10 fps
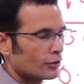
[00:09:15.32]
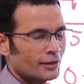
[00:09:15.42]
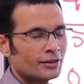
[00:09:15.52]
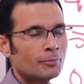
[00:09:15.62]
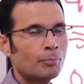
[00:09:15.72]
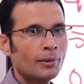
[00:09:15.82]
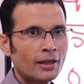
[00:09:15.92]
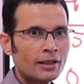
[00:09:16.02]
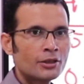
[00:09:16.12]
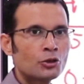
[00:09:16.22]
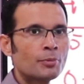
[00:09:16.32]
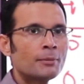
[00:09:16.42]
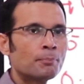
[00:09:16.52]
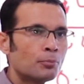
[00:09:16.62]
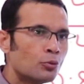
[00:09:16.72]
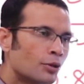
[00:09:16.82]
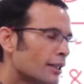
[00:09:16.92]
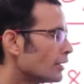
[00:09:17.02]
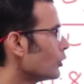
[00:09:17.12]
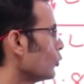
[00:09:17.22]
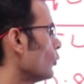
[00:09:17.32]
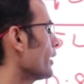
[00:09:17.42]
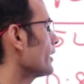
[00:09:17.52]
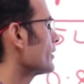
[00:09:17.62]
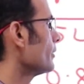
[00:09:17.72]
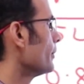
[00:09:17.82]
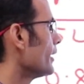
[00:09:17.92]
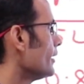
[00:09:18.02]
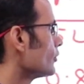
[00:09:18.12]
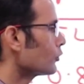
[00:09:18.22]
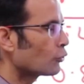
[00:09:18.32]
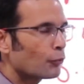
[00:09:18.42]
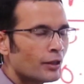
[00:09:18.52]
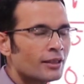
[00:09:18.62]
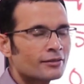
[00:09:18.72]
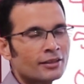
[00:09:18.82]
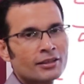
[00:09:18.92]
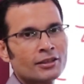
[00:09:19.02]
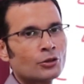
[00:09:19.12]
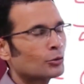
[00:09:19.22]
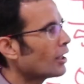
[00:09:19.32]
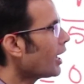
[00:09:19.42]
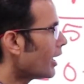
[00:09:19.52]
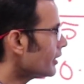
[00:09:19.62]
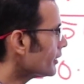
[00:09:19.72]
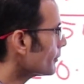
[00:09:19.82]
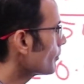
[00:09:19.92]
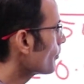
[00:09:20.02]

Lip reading: causes the blood to be pooled in the lower extremities. So, venous return to the heart,